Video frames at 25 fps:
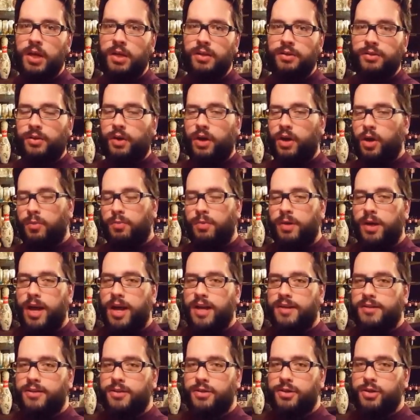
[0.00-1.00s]
So I hope you
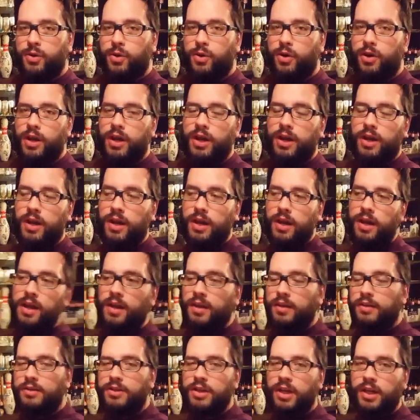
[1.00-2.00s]
guys enjoy
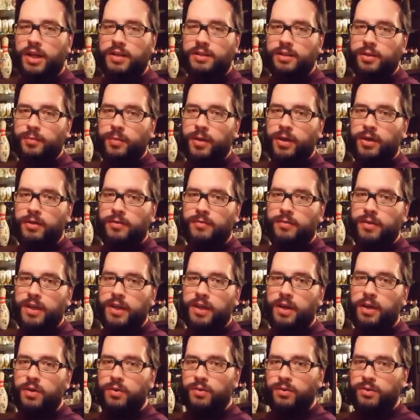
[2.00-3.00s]
and check out some of my other
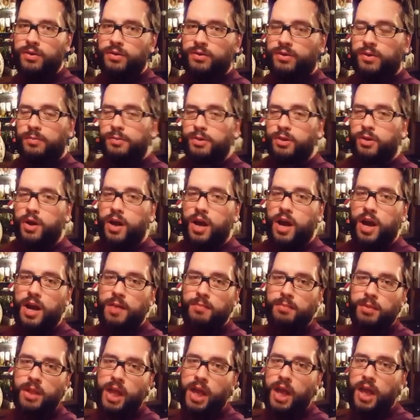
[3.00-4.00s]
videos.
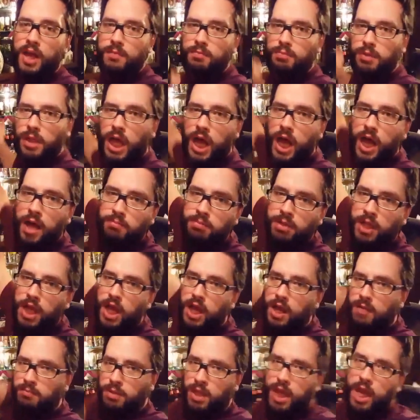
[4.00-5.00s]
Subscribe, like, blah
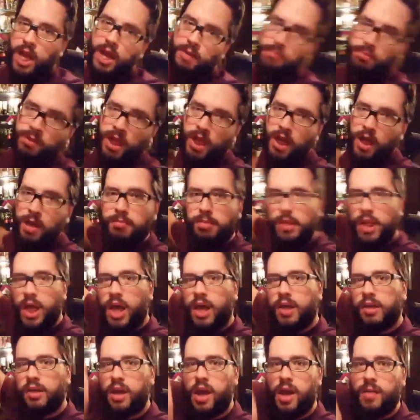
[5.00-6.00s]
blah blah blah
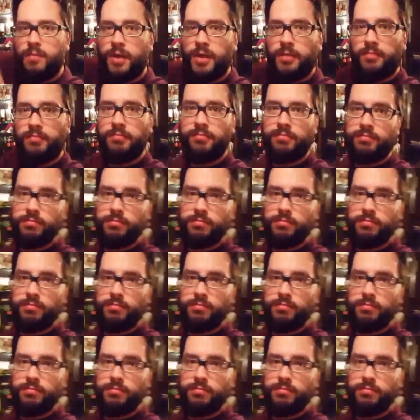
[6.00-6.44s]
blah. Comment.